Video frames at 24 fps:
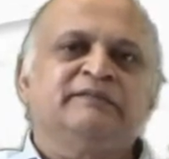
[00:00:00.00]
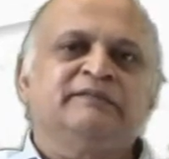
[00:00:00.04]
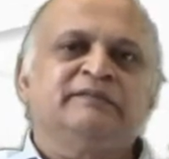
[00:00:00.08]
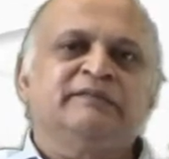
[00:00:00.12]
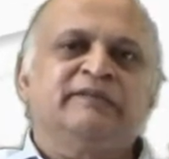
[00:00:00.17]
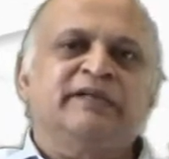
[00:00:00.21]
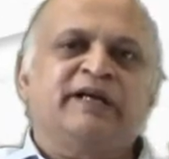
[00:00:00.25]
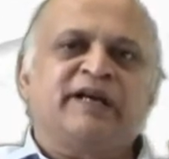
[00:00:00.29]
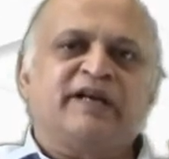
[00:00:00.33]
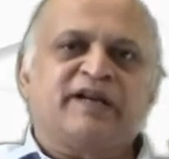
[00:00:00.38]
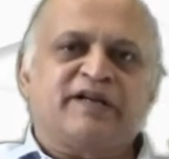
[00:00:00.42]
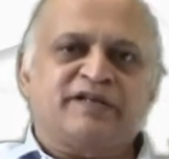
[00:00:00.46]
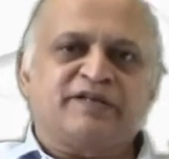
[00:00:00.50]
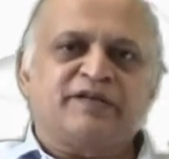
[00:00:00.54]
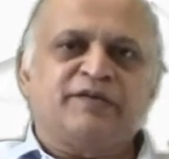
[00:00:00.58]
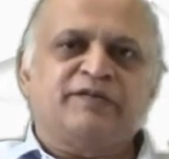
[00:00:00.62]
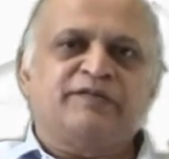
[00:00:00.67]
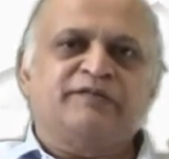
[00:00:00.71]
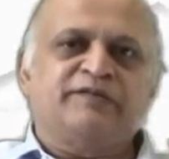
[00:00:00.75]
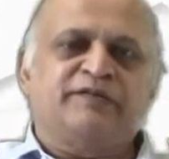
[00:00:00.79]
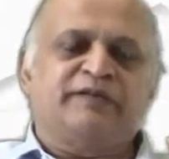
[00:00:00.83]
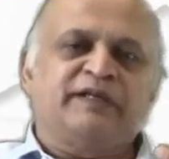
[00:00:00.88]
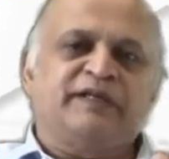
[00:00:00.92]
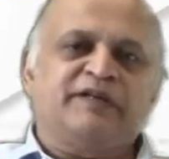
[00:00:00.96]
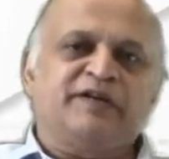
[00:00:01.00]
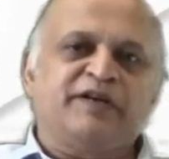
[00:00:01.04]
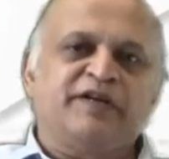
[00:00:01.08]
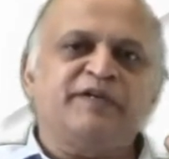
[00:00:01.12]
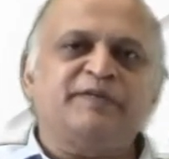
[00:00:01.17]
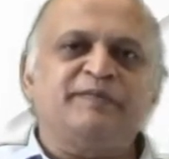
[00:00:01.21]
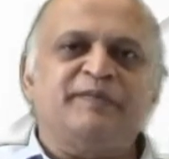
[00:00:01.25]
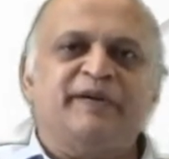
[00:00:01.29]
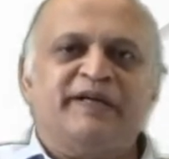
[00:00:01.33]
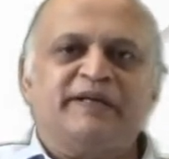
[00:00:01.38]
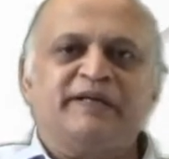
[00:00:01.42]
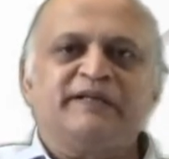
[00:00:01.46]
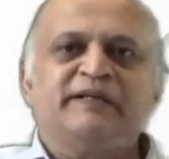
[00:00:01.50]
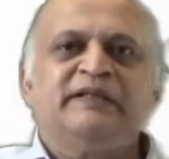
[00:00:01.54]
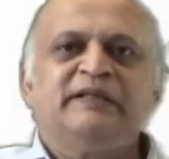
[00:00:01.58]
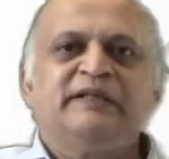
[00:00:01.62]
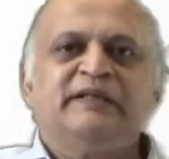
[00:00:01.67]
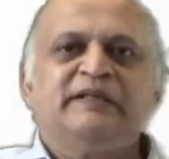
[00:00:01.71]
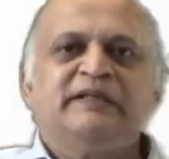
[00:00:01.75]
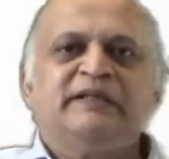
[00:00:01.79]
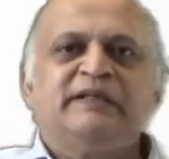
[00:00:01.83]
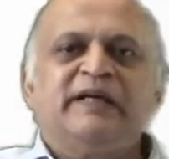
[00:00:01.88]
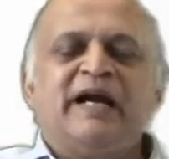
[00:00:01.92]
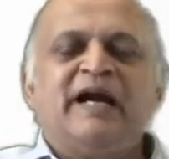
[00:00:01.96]
aggressive treatment.
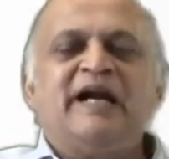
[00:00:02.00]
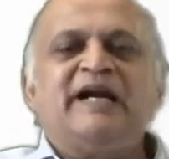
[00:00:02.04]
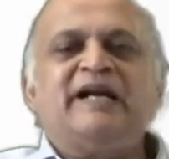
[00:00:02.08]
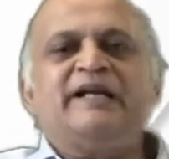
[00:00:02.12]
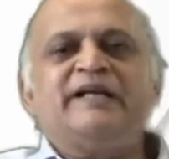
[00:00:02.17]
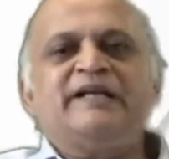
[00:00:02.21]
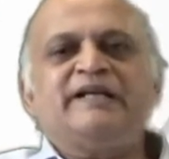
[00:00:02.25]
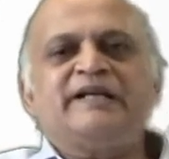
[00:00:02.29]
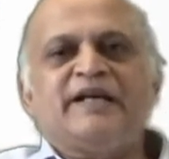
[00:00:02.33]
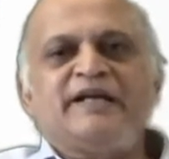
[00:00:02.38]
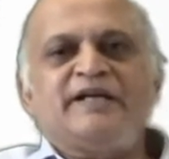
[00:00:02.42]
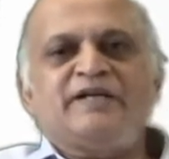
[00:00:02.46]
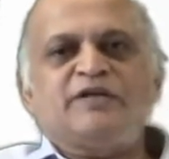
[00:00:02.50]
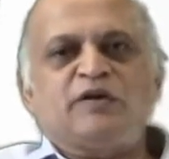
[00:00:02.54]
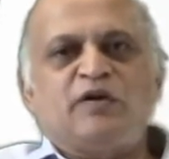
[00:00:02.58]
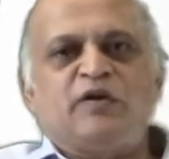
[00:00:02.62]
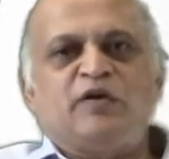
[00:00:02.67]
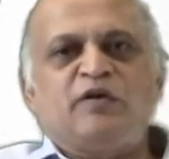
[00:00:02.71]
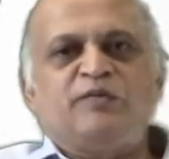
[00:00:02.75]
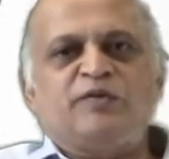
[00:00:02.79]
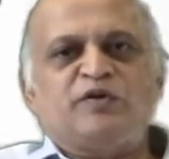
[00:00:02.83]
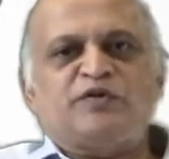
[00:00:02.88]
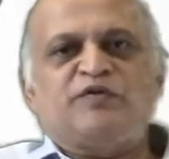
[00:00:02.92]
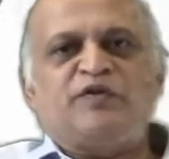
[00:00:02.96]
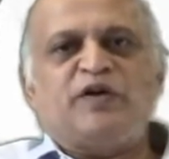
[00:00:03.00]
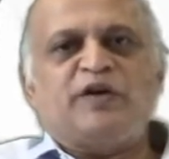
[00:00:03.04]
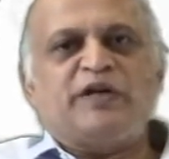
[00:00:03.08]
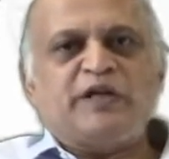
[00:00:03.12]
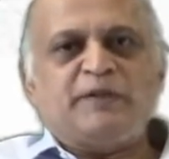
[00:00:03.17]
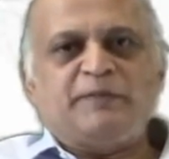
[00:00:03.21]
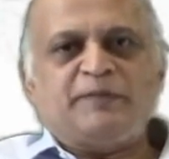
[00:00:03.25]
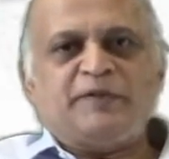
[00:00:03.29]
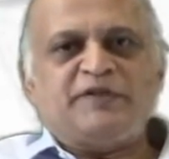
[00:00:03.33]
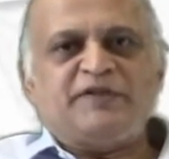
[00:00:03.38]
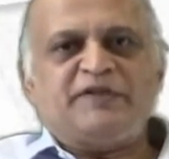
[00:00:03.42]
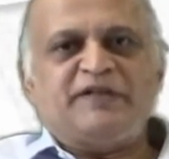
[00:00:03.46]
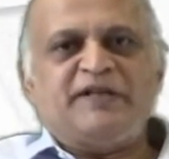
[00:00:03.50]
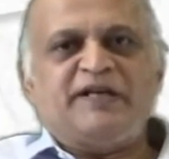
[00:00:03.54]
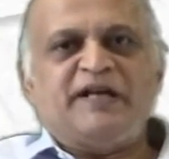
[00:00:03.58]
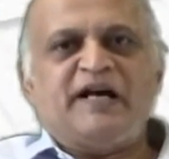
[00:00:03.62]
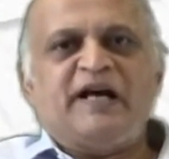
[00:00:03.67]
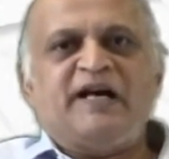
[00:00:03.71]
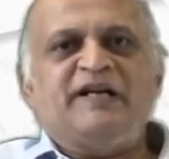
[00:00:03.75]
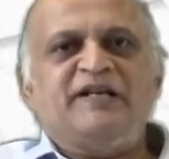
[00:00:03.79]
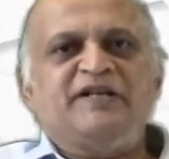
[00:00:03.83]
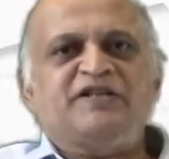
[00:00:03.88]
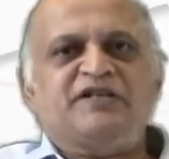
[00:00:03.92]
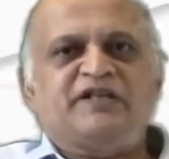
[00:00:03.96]
And in case almost 40%
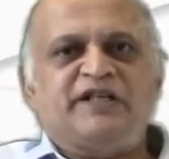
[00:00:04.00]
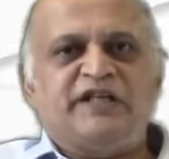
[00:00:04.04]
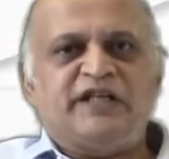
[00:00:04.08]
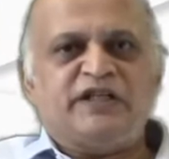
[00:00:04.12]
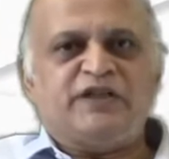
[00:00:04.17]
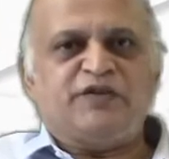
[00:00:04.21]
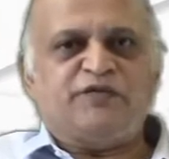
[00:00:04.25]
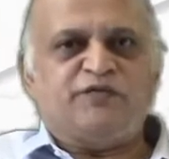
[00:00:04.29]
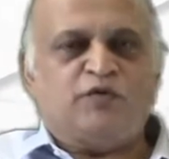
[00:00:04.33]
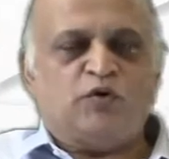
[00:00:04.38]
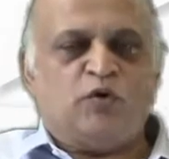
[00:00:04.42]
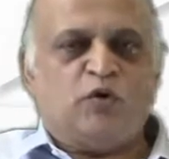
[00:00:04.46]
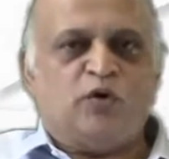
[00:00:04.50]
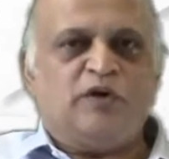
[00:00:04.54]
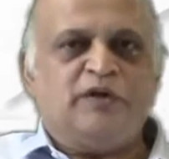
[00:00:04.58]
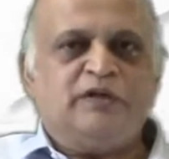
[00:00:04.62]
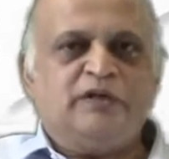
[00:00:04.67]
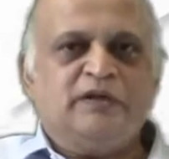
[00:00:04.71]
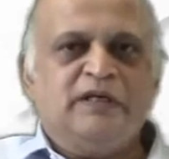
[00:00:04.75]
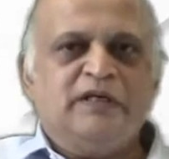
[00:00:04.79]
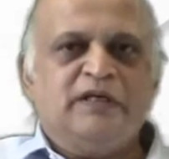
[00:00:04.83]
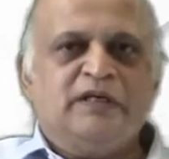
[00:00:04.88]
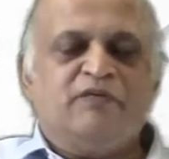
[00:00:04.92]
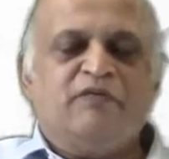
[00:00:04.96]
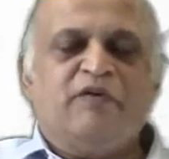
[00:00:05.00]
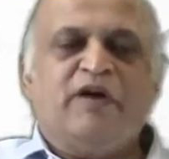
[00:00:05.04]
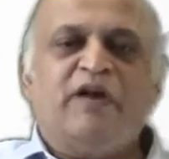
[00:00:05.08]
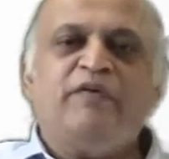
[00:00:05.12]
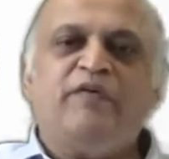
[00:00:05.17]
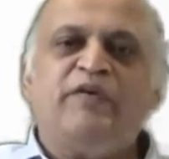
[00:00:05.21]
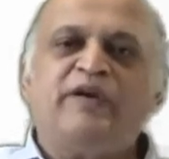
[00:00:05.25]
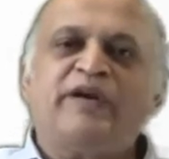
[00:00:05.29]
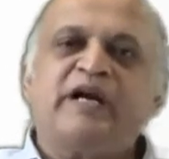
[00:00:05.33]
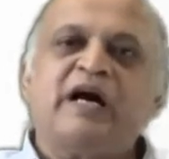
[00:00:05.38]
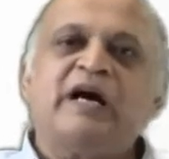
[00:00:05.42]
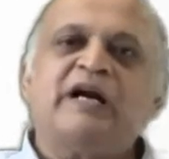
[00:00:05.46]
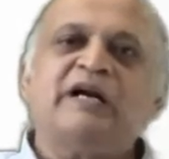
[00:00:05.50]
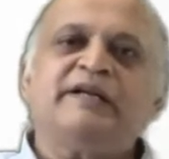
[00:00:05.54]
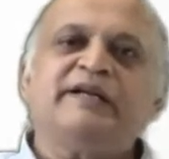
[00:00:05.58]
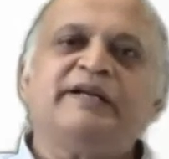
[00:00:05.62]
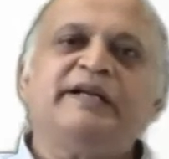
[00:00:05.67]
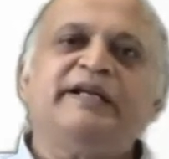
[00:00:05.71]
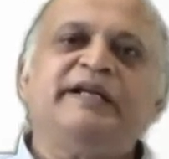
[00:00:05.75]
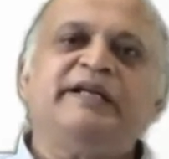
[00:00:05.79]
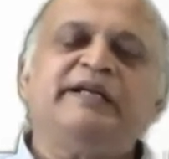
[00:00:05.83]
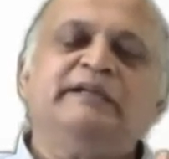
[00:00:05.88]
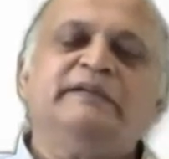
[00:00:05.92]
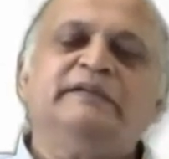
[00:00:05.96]
are in stage 4, where we can't
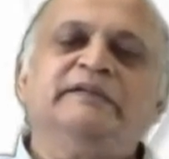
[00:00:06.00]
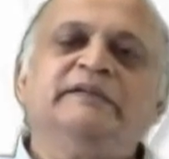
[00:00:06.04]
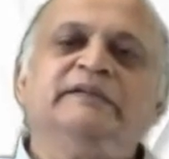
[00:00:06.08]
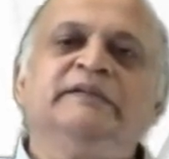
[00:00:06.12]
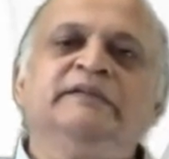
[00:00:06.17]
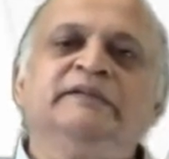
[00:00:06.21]
really